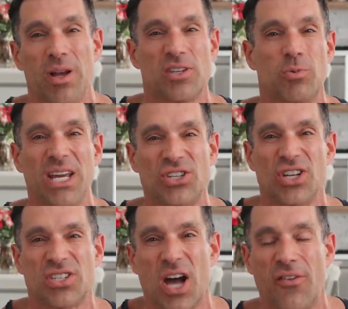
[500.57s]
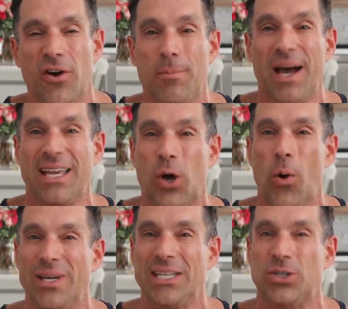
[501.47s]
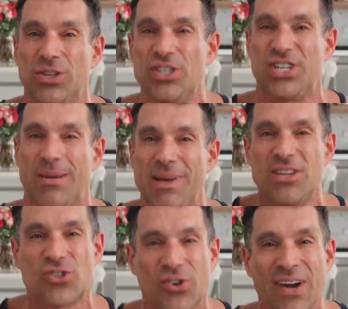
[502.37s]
which we just covered by going to the gym and